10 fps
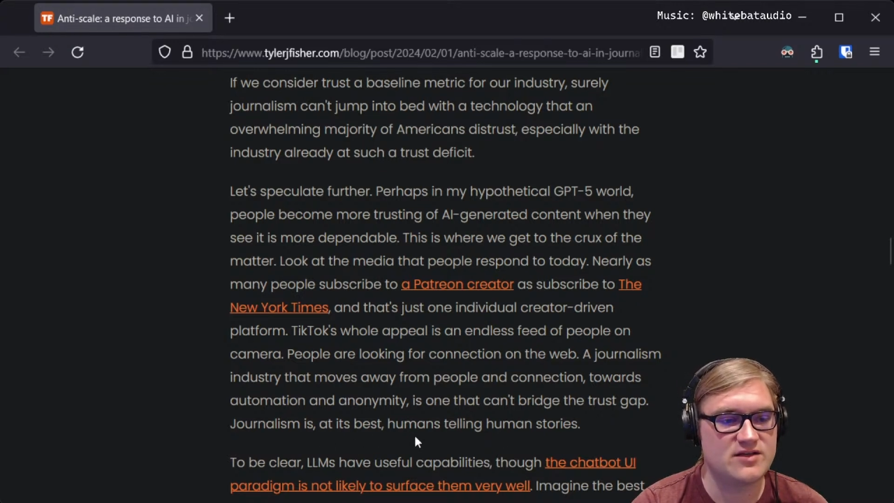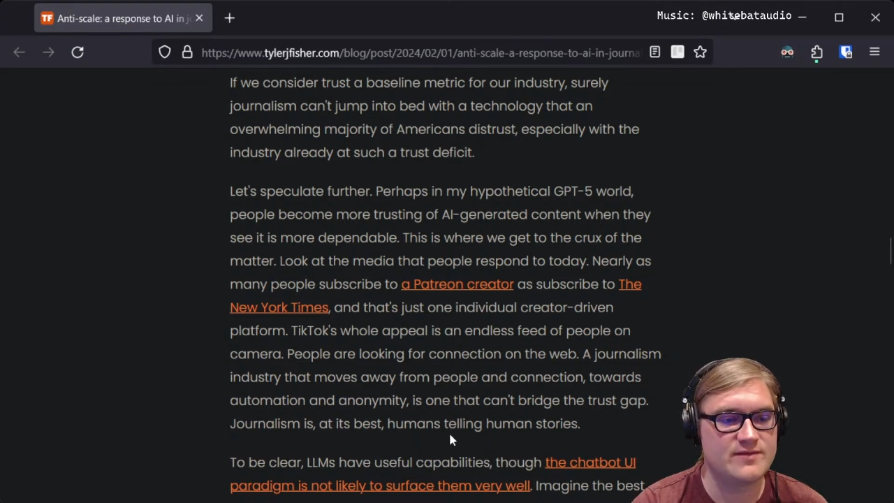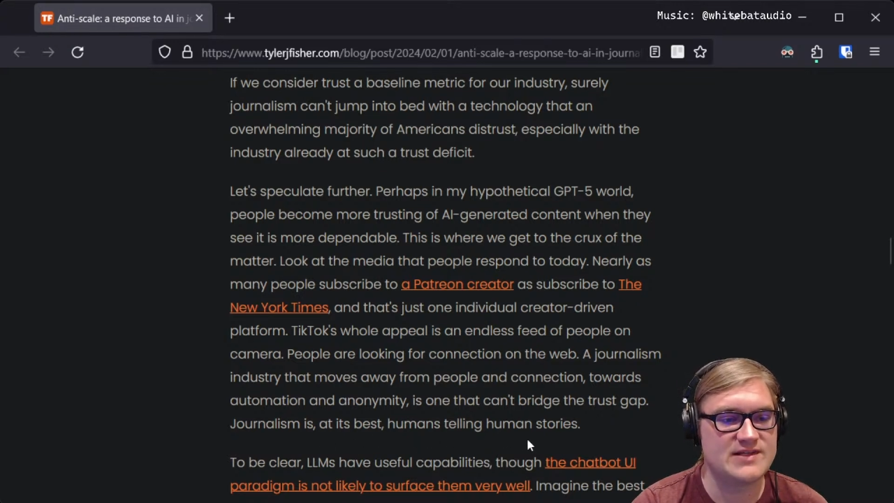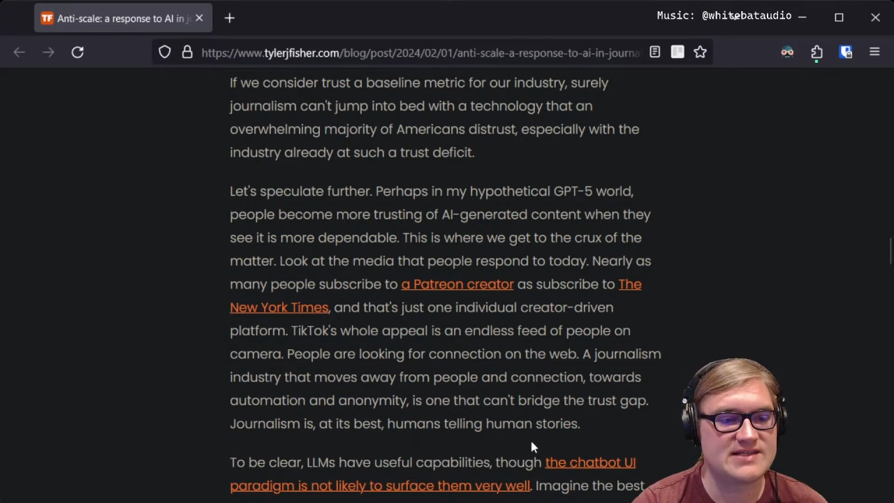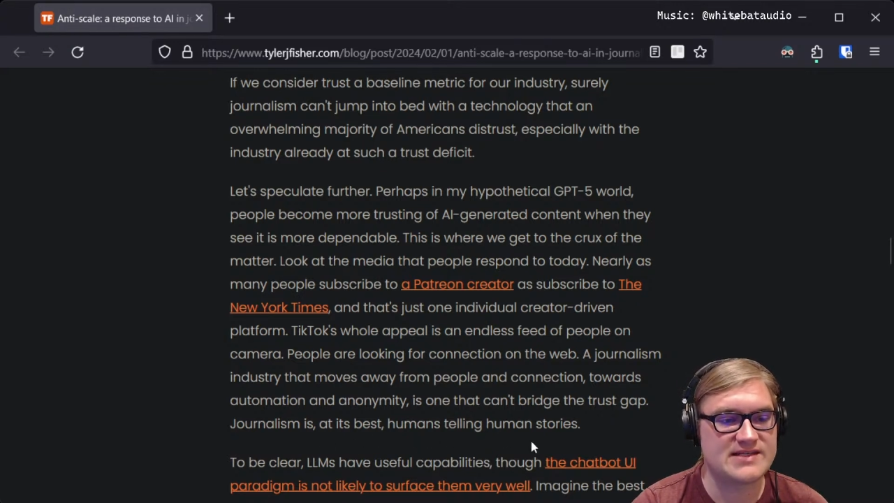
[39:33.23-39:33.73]

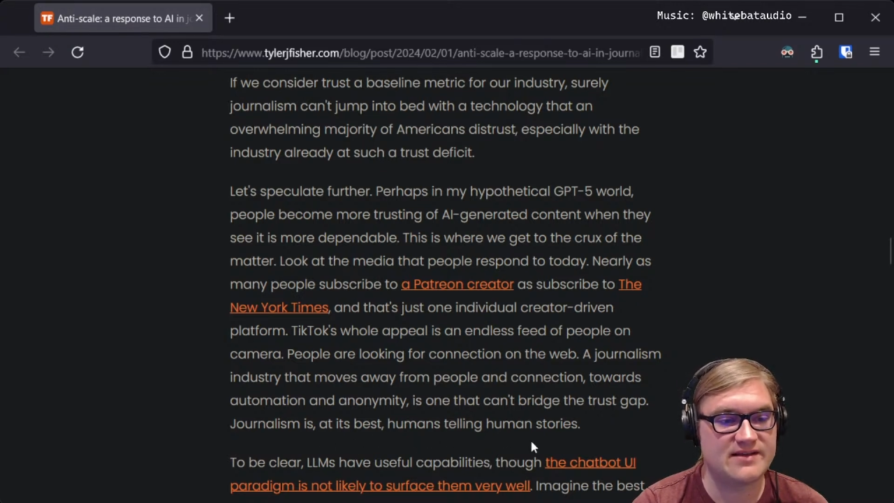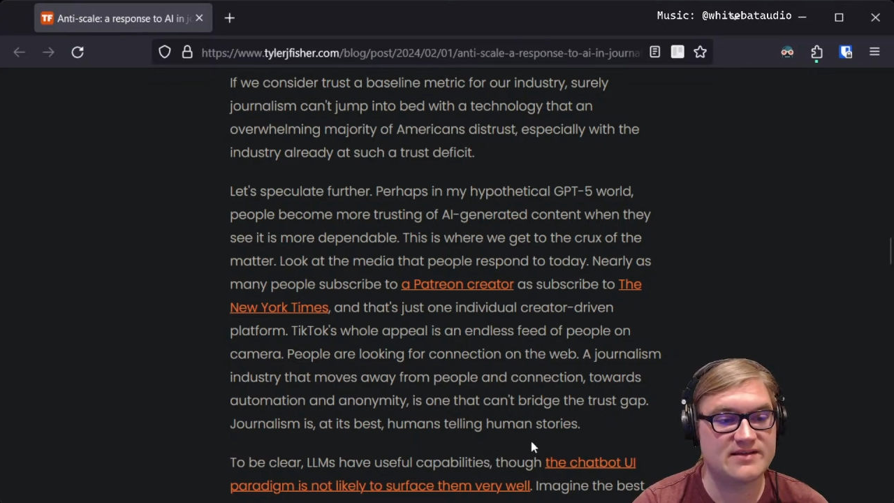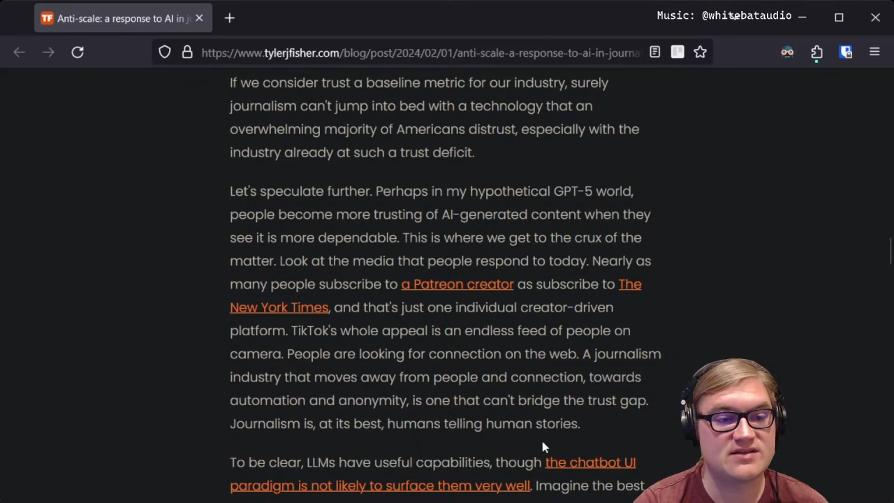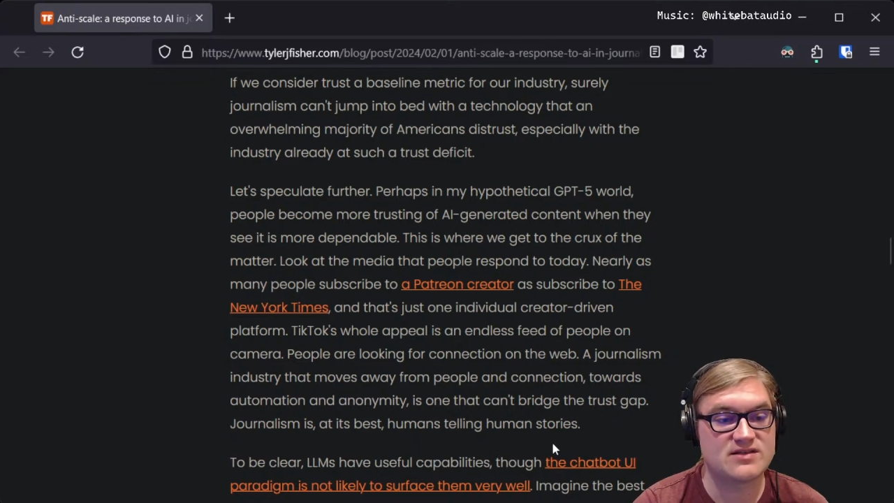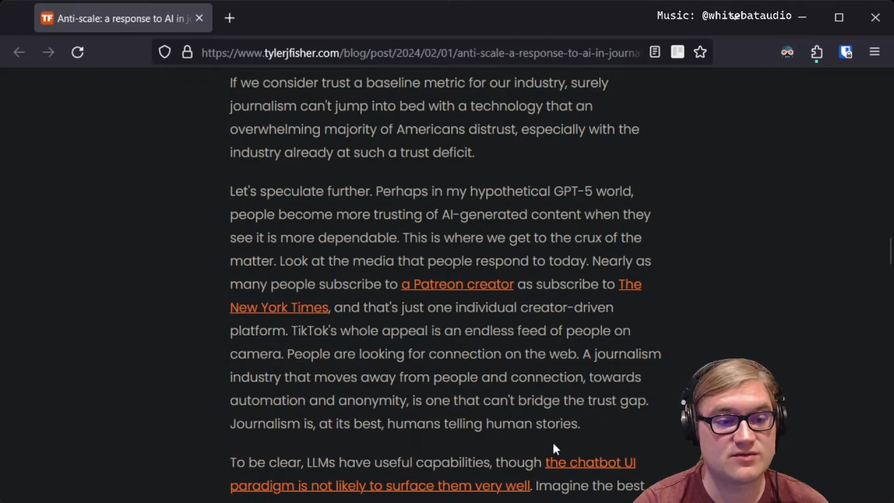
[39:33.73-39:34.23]
humans
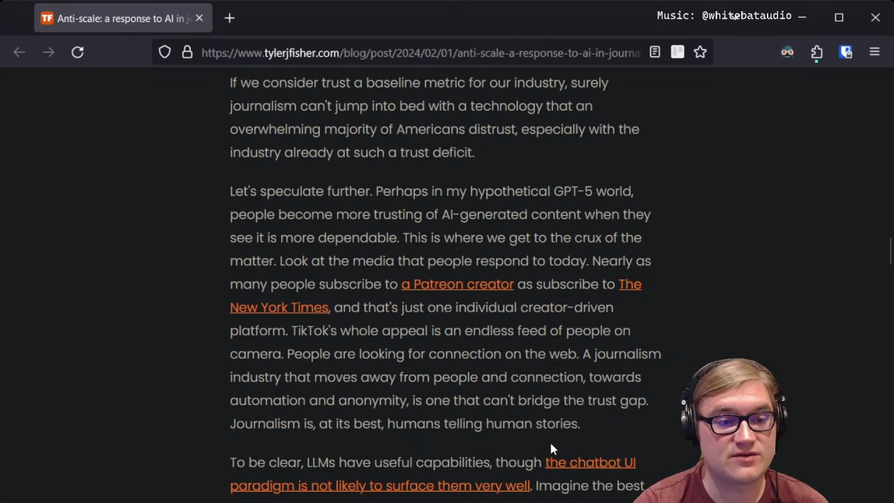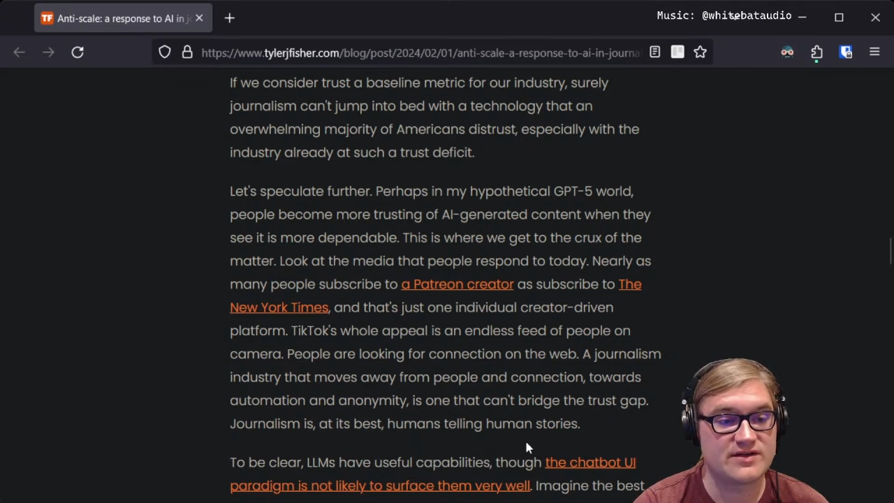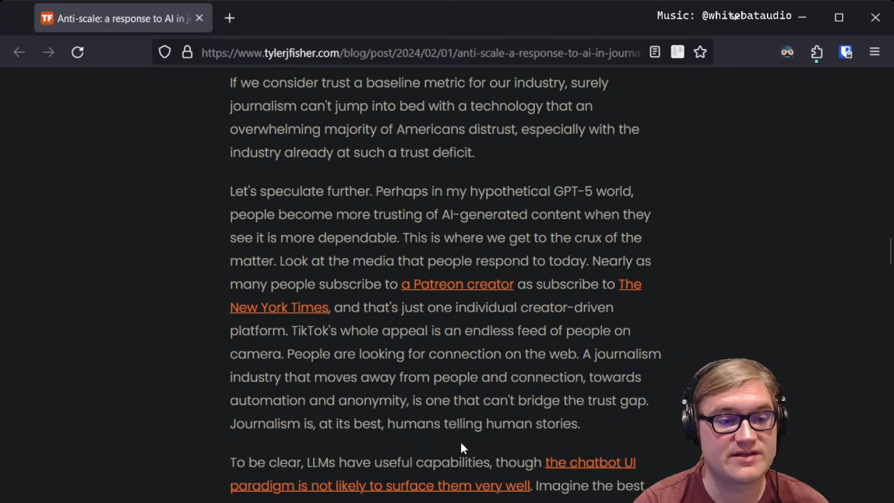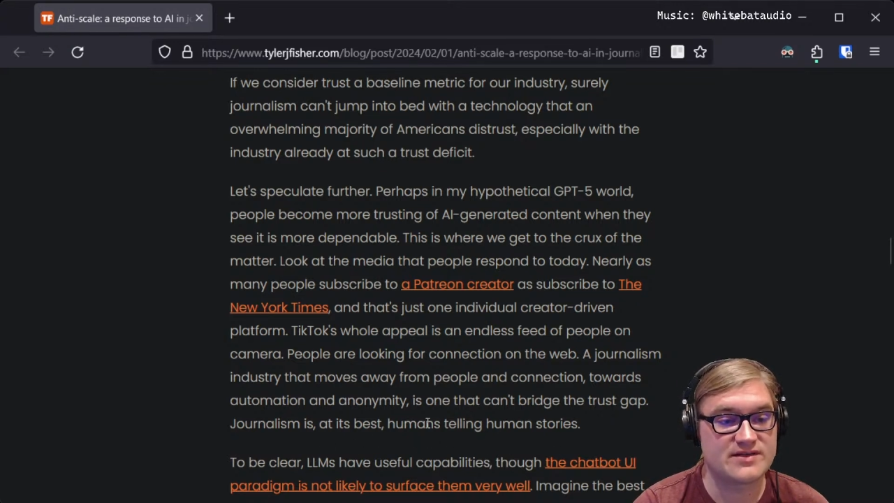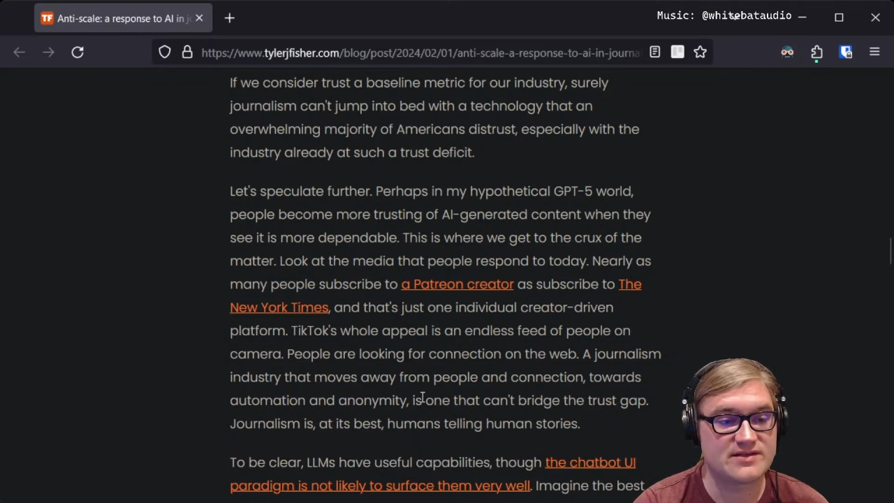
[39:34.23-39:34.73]
telling
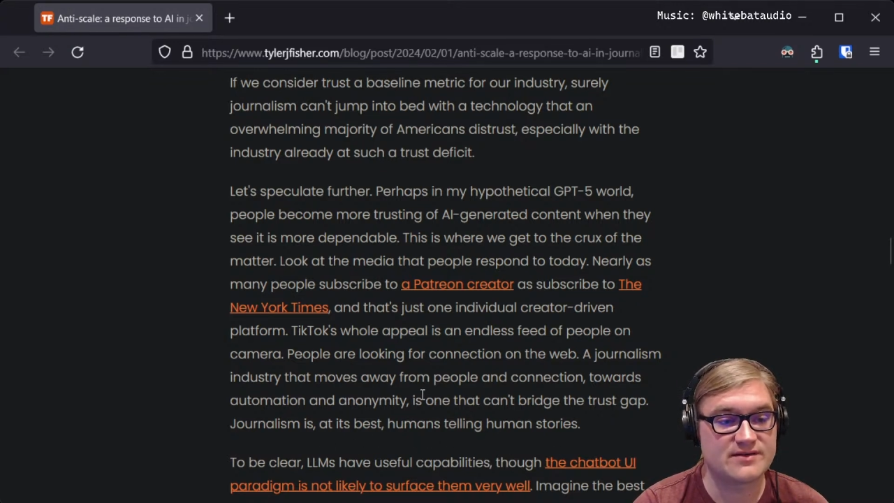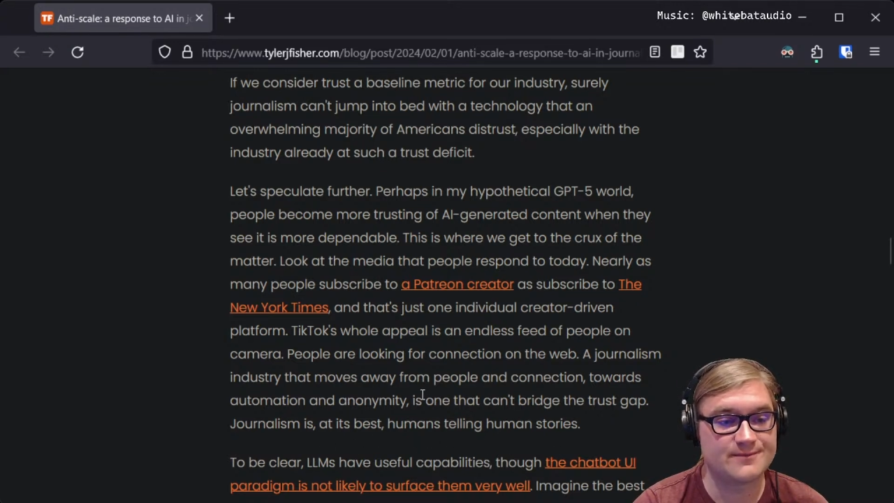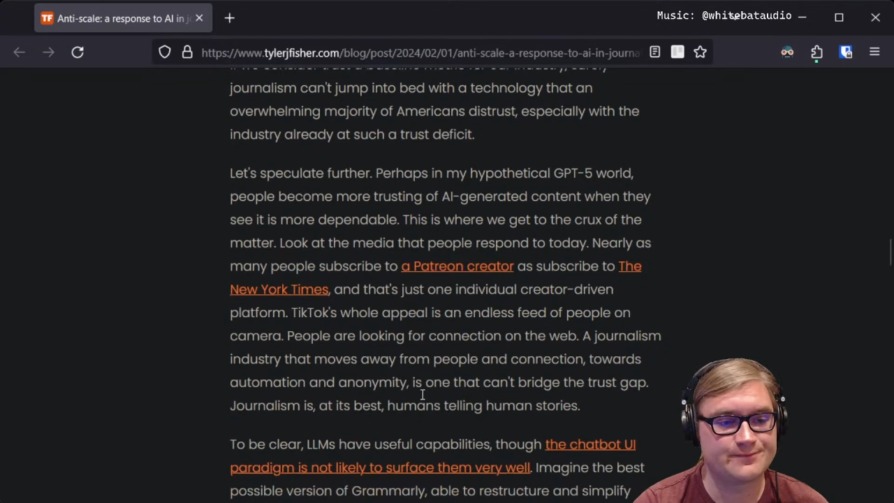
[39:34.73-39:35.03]
stories.